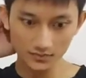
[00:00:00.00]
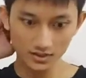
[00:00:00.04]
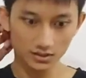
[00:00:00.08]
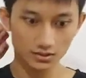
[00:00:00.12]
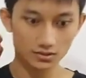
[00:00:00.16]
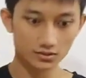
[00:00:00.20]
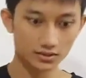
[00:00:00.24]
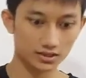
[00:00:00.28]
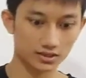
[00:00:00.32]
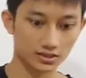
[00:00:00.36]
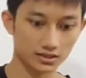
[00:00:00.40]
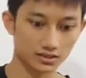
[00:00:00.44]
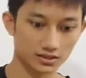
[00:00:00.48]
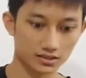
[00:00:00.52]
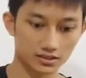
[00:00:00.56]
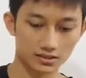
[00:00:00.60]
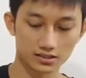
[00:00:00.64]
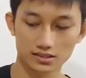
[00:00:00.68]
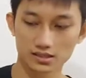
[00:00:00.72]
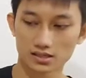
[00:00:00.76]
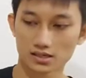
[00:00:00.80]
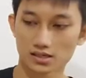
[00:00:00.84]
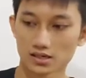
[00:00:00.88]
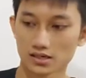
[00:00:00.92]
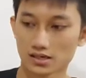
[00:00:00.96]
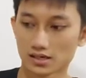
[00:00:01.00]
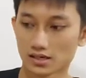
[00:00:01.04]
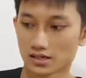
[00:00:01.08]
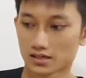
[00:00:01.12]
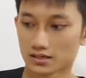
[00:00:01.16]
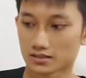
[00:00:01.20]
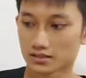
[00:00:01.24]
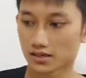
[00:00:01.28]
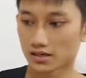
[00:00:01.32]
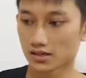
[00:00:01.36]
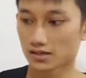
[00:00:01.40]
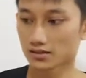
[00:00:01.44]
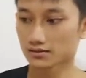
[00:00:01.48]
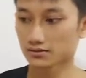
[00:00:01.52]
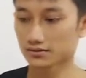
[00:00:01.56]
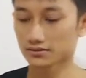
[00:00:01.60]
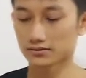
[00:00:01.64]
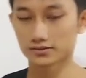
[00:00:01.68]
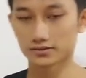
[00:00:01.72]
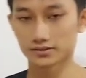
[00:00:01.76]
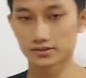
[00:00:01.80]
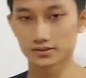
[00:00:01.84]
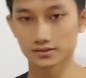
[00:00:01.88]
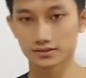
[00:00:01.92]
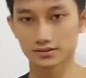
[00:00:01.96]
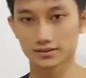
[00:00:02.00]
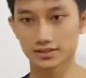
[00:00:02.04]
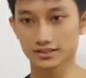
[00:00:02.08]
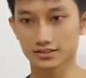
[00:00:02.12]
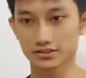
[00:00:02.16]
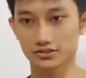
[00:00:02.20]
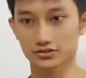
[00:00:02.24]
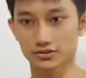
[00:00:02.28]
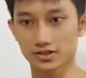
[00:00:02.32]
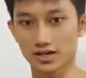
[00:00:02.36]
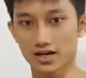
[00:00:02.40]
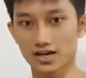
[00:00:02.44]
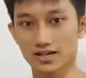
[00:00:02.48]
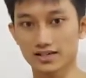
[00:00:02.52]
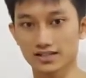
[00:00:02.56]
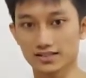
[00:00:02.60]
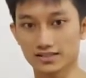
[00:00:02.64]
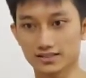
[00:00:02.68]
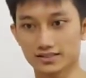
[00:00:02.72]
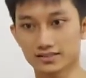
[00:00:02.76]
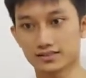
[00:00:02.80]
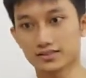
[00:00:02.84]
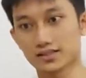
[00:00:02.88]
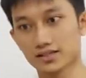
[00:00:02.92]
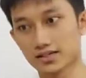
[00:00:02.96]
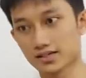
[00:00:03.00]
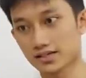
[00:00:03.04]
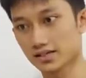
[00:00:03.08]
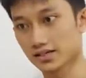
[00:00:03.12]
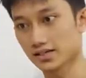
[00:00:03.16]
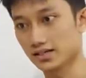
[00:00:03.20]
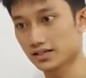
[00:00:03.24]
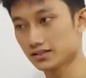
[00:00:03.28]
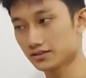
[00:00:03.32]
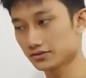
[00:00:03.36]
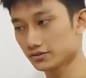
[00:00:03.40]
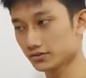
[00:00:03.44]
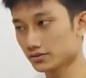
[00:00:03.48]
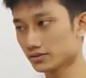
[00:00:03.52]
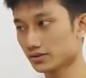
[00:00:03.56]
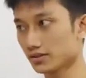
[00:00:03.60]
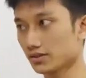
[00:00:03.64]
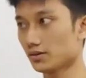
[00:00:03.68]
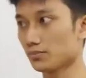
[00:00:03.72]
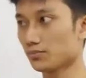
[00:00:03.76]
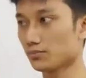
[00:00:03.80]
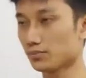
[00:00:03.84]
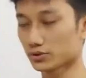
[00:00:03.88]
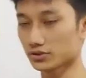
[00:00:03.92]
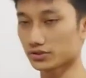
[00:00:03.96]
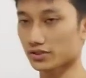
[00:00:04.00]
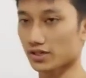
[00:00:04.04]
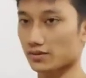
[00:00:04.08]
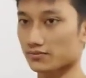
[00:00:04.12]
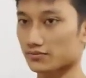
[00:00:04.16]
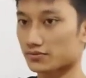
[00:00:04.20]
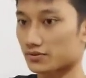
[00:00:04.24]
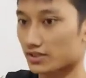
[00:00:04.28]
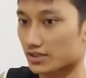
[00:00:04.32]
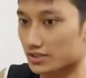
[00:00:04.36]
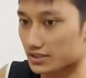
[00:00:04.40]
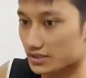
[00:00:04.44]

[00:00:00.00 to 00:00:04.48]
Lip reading: Okay, now let's try into a push-up, for